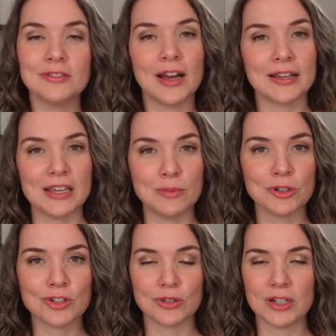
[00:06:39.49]
a
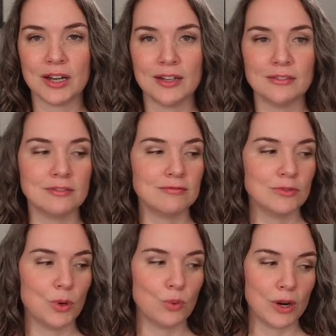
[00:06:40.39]
keyboard shortcut,
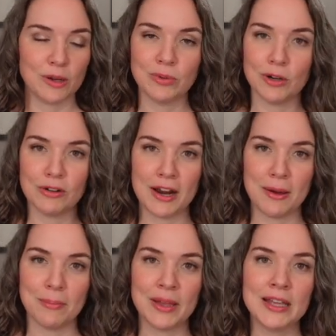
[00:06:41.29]
run a
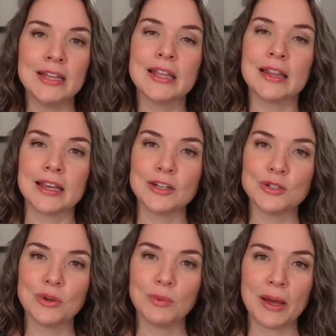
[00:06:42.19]
program, link
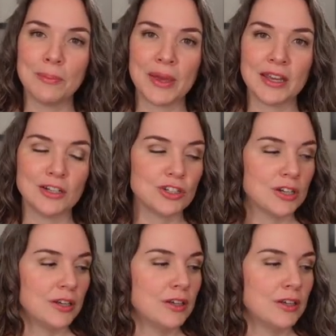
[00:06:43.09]
to a web page,